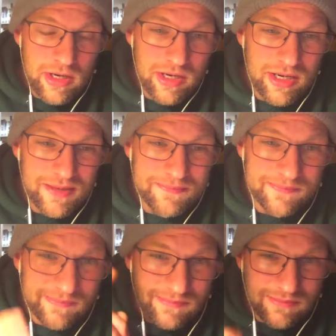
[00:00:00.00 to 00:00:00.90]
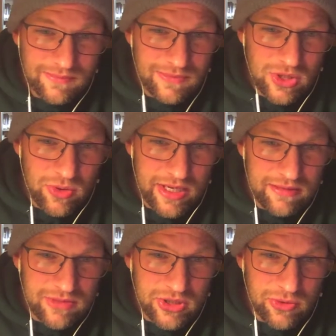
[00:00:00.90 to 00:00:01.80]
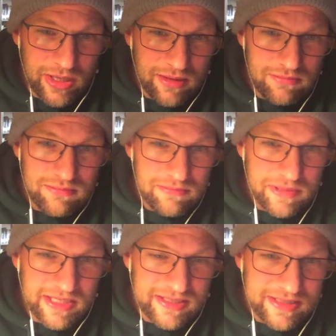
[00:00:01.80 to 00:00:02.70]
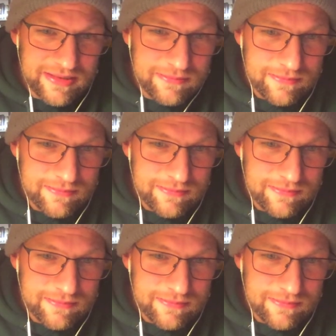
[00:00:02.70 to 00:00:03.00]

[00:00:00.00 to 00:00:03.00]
Do it to it. Peace.